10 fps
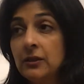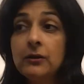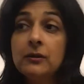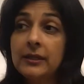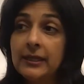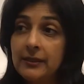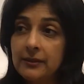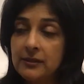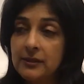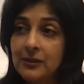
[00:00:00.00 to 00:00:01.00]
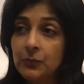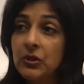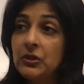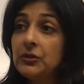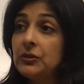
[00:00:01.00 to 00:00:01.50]
Thirdly, and this is
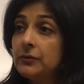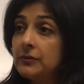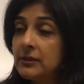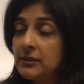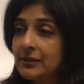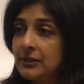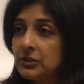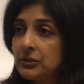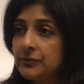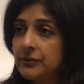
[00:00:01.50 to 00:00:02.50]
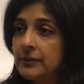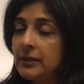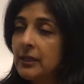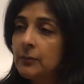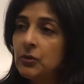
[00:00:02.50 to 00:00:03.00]
somewhat good news, is that children
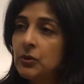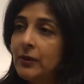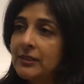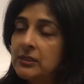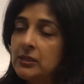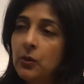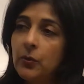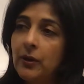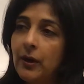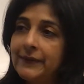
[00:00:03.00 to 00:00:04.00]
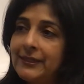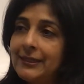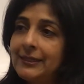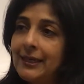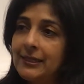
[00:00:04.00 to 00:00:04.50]
progress slower on the
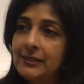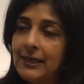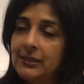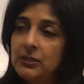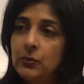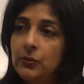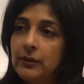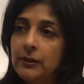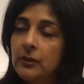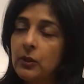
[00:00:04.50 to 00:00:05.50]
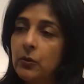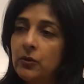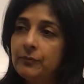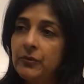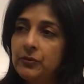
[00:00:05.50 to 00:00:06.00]
EDSS or
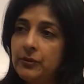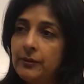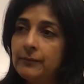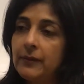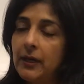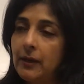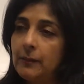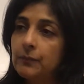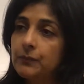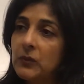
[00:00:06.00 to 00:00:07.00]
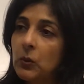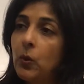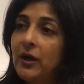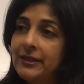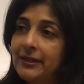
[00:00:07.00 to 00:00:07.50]
locomotor
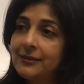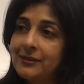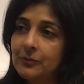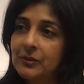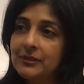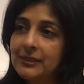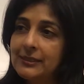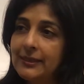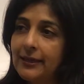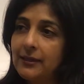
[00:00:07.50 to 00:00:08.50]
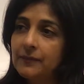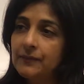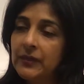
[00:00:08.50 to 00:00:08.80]
walking disability scale,